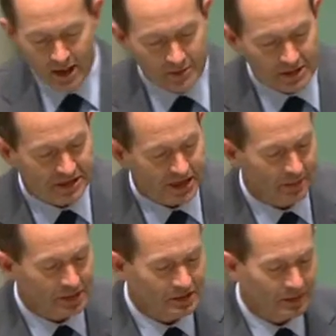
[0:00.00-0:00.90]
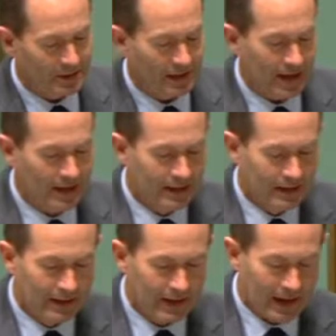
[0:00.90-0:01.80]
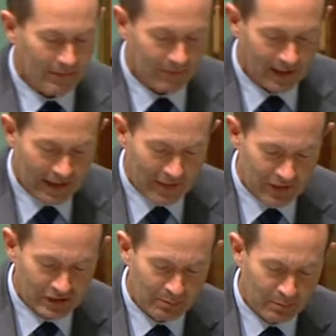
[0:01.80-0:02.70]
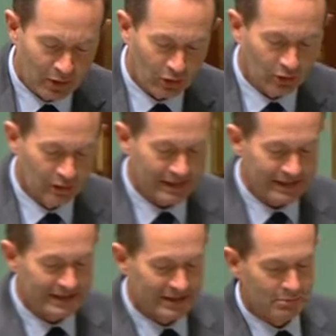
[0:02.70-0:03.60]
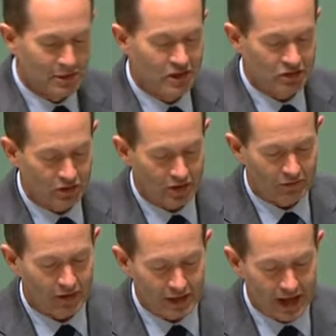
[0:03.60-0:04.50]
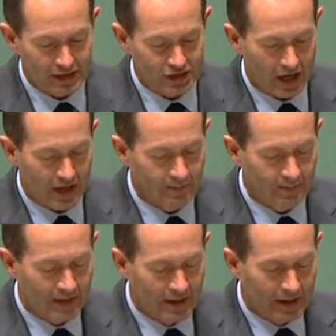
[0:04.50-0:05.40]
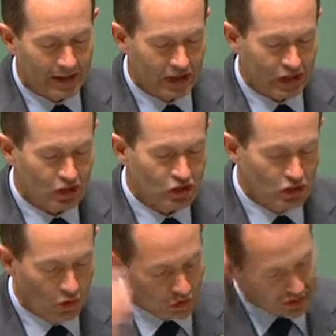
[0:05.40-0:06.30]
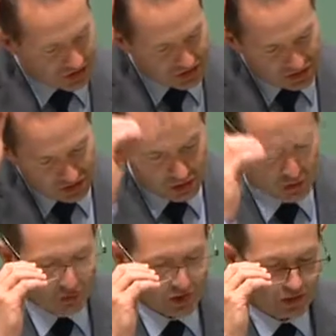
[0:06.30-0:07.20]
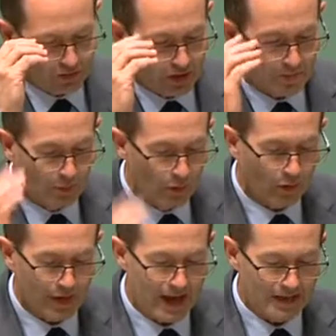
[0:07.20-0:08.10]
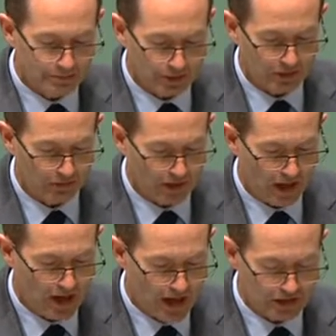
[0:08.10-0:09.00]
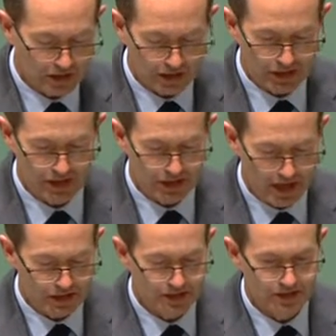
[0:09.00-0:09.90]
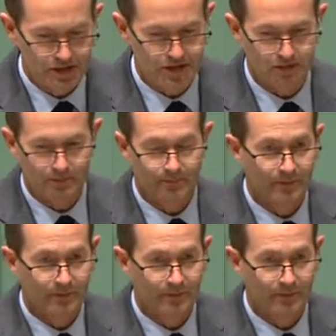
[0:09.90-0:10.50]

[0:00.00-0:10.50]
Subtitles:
Mr Deputy Speaker, this bill is administrative in nature. It ensures the security of an important aspect of our national education system.